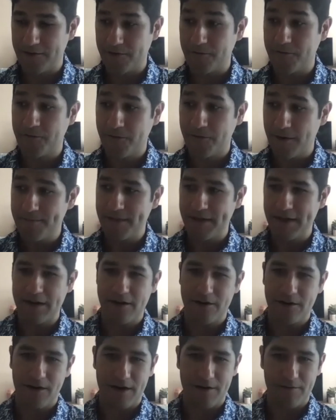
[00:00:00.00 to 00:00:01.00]
from
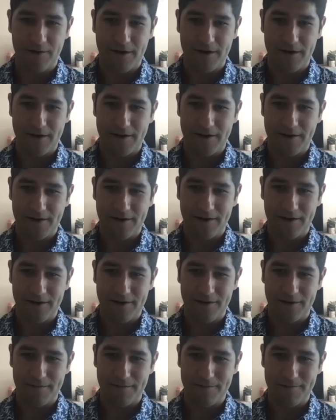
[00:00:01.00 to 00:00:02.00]
there, I write,
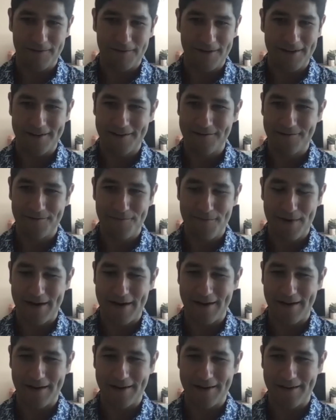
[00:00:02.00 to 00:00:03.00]
um, kind of
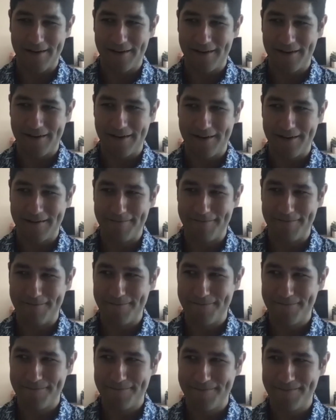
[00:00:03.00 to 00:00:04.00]
my,
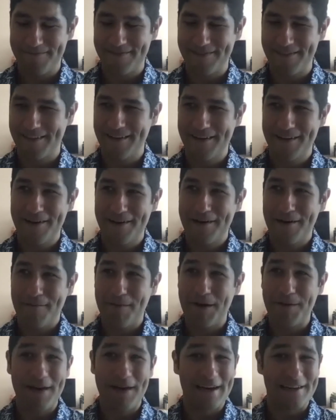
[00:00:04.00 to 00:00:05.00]
um,
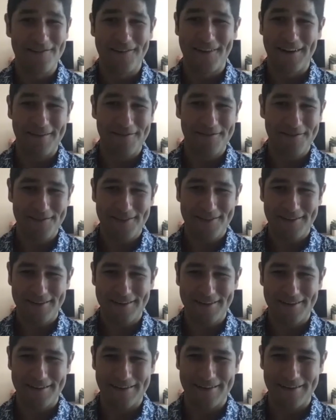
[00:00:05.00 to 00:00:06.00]
my bad draft,
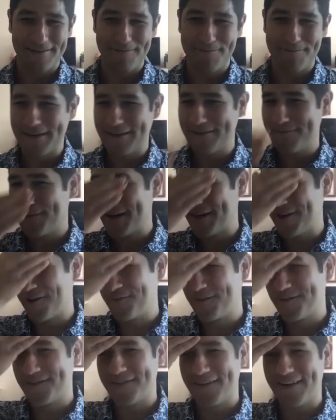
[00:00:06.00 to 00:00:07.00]
uh, my, my
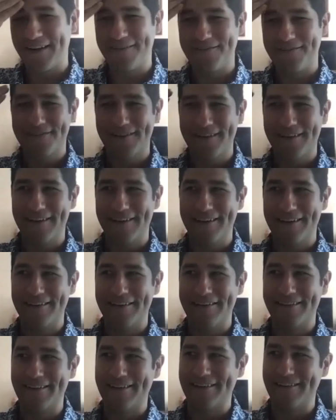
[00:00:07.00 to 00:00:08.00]
garbage draft.
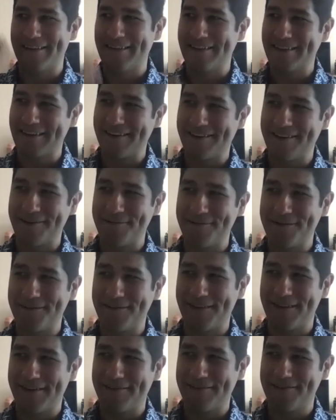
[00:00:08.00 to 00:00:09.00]
And I take that garbage
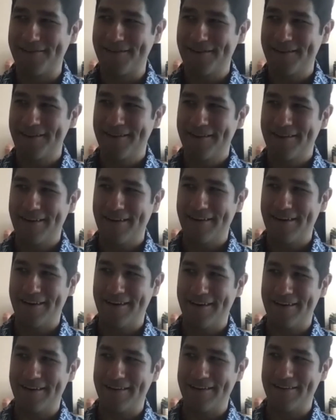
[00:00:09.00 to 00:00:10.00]
draft
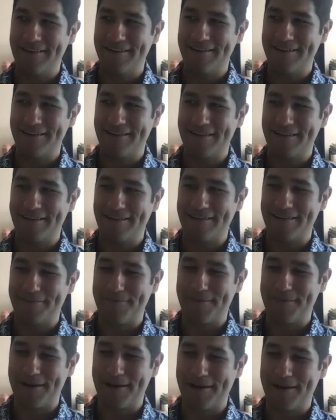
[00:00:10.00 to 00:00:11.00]
and,
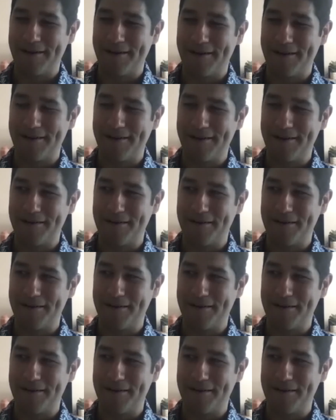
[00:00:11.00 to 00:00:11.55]
um, I